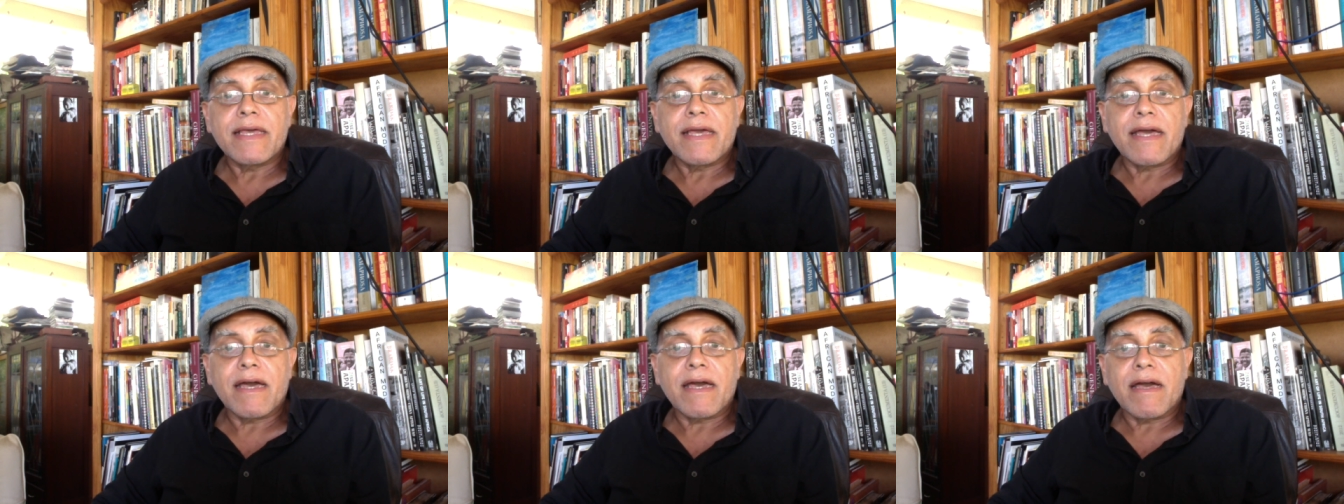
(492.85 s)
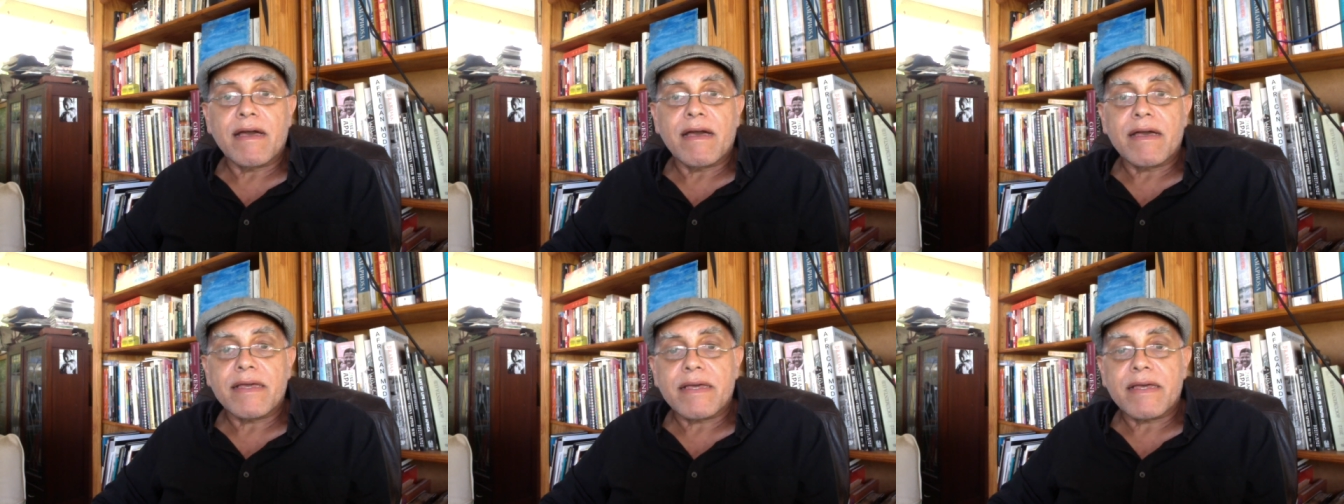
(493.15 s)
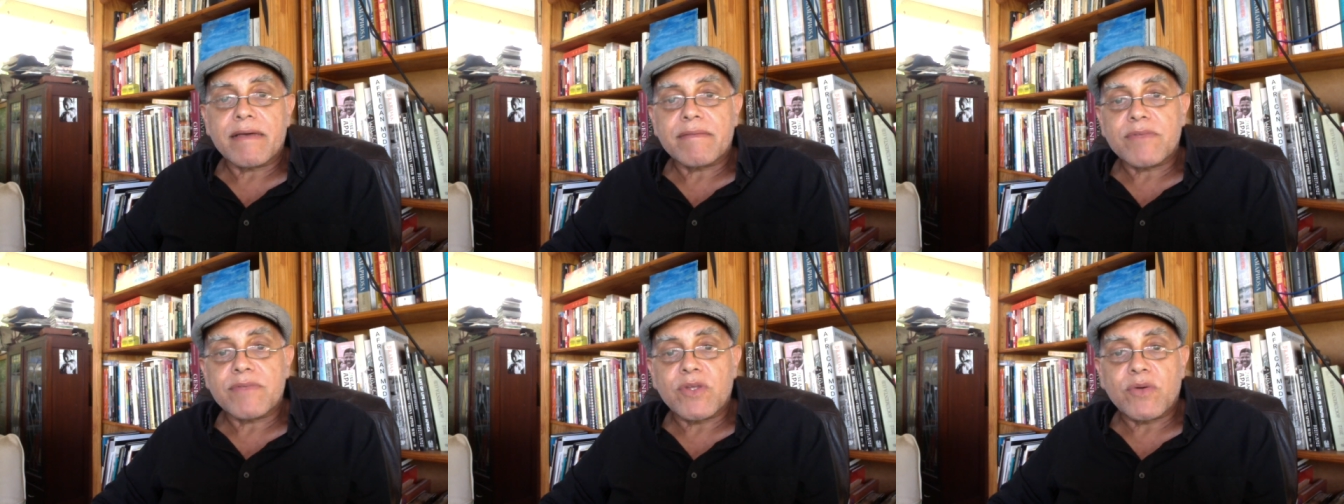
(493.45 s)

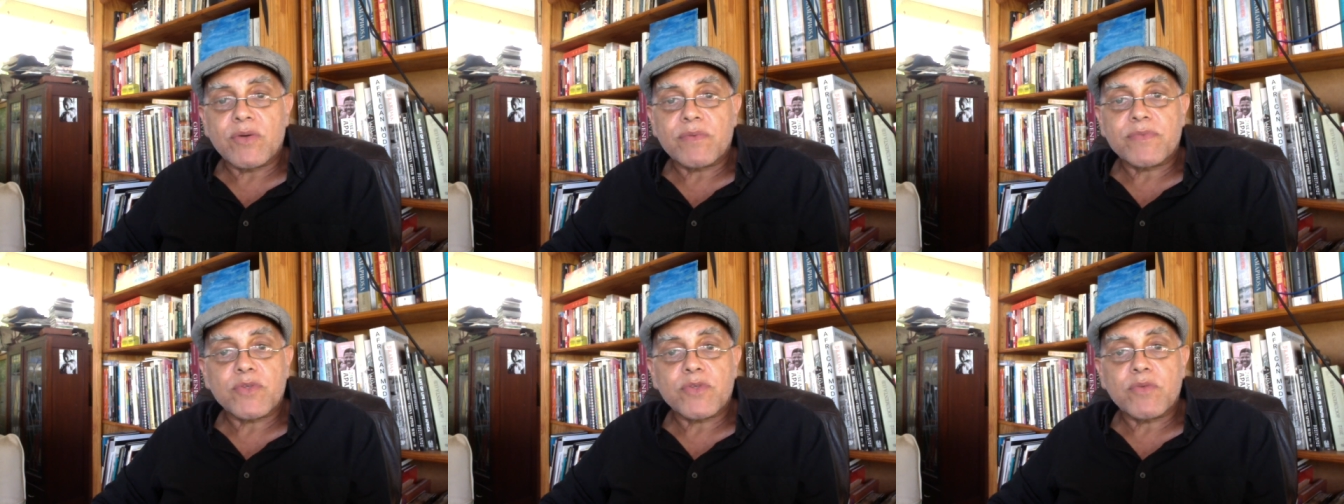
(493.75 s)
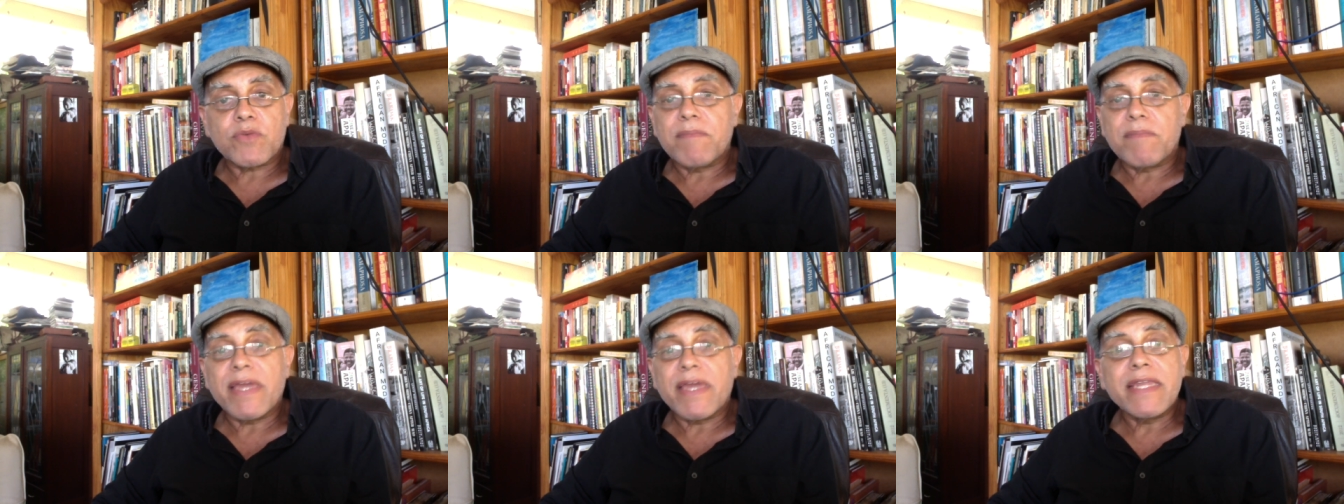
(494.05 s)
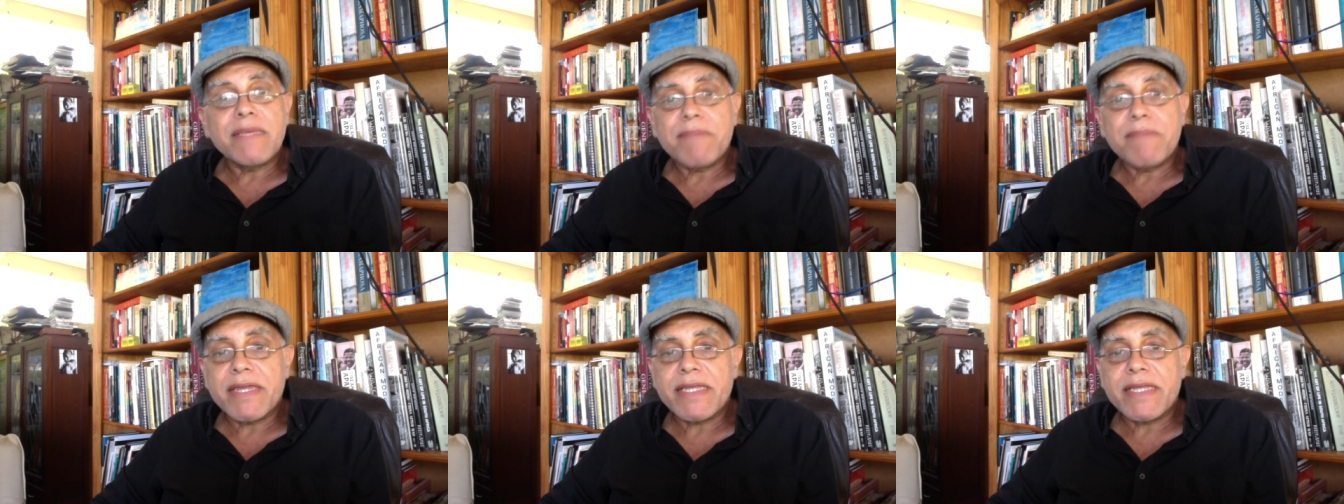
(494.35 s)
through
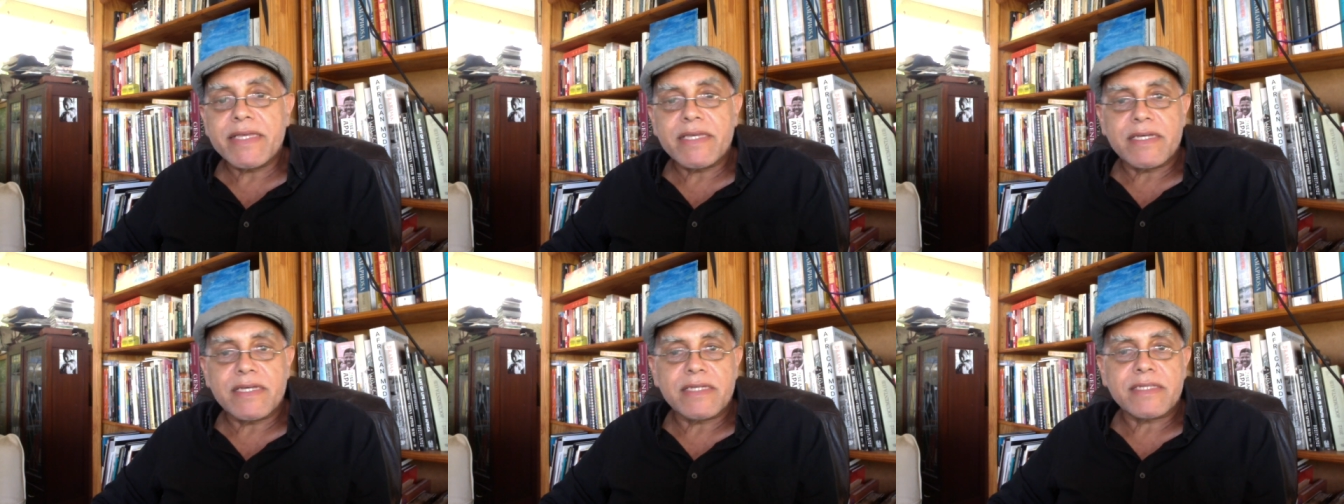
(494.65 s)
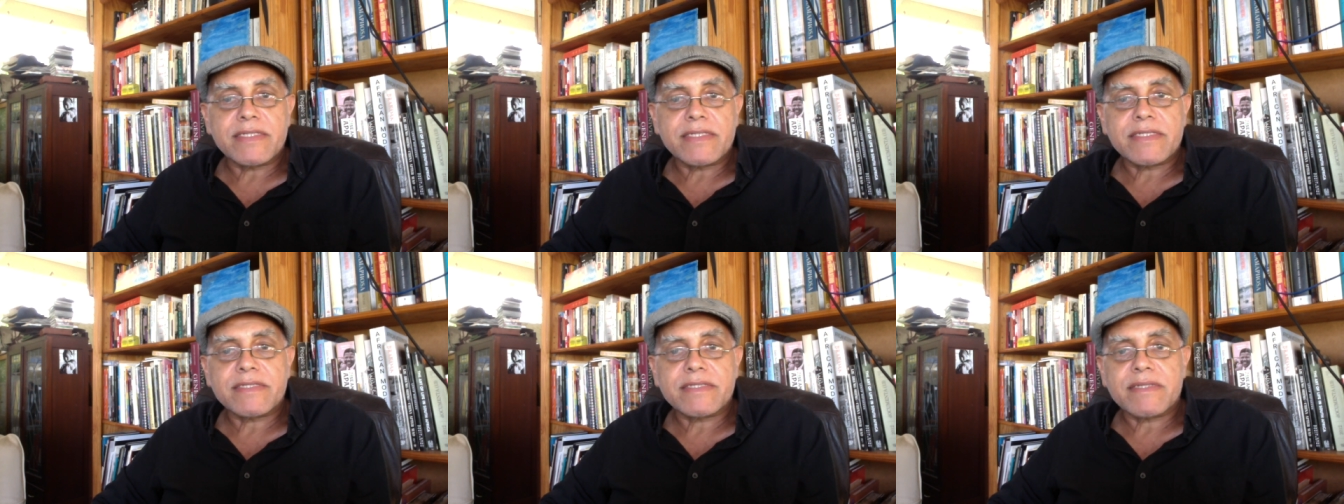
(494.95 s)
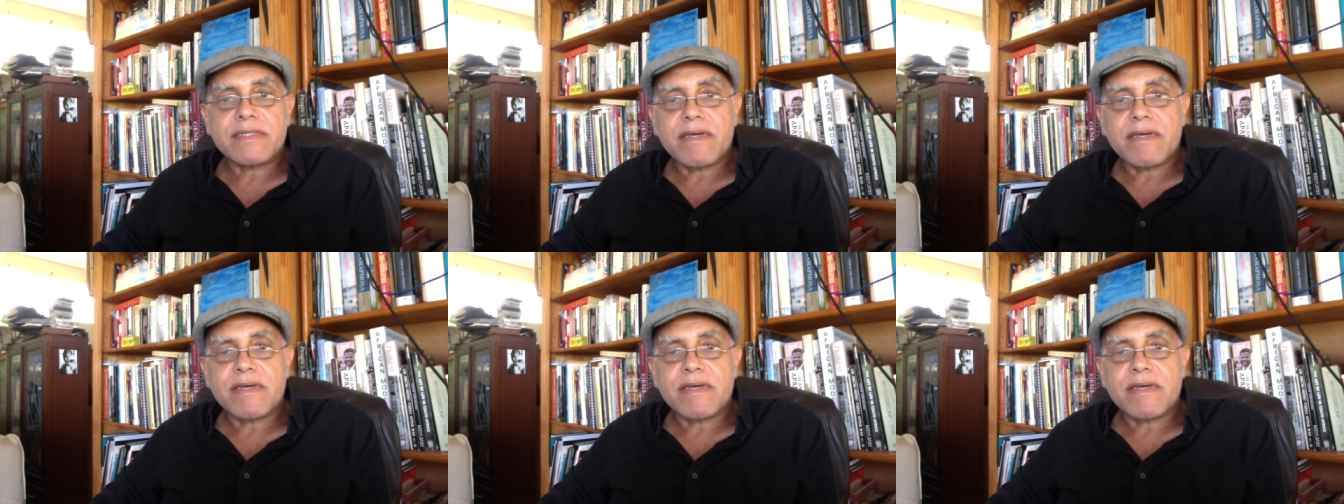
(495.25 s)
many, many years,